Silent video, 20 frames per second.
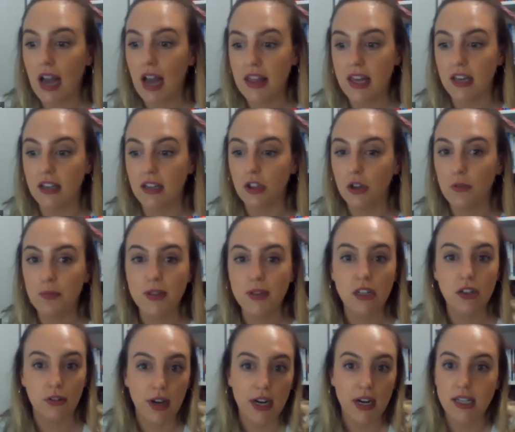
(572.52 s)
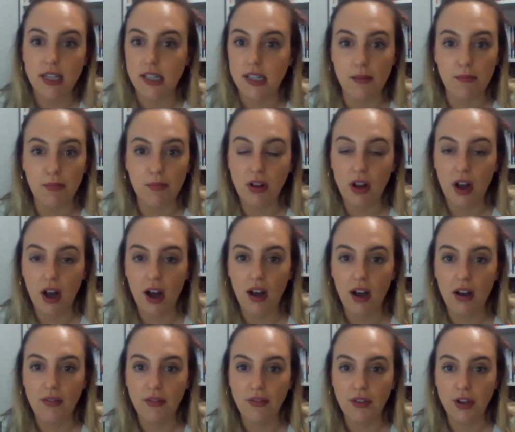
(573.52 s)
I think Loop is a great example
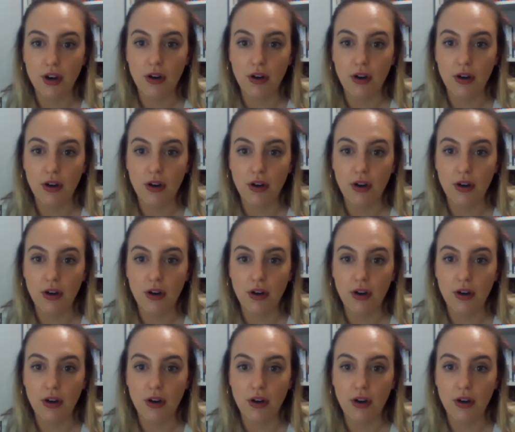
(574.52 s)
of,